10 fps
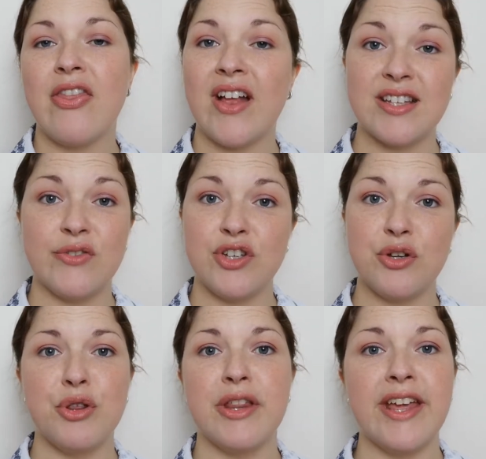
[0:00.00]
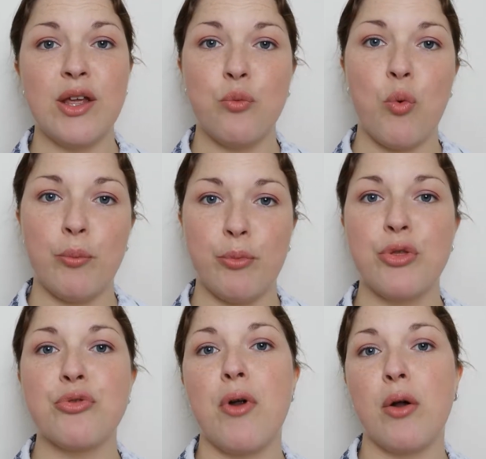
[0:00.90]
That's if you're doing the 1
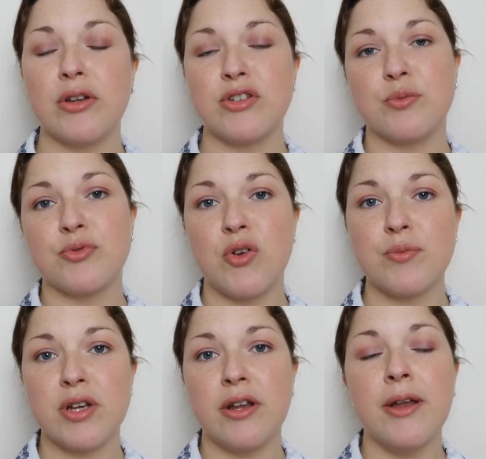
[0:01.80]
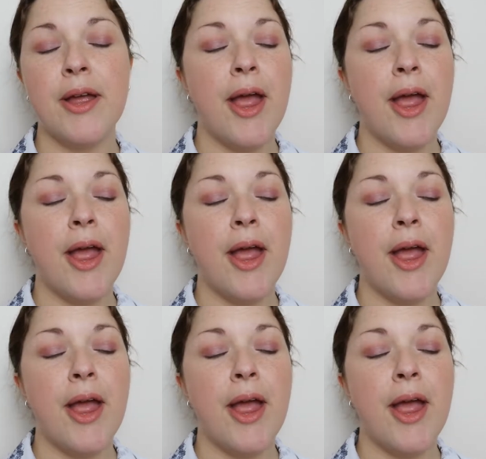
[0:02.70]
month rolling subscription.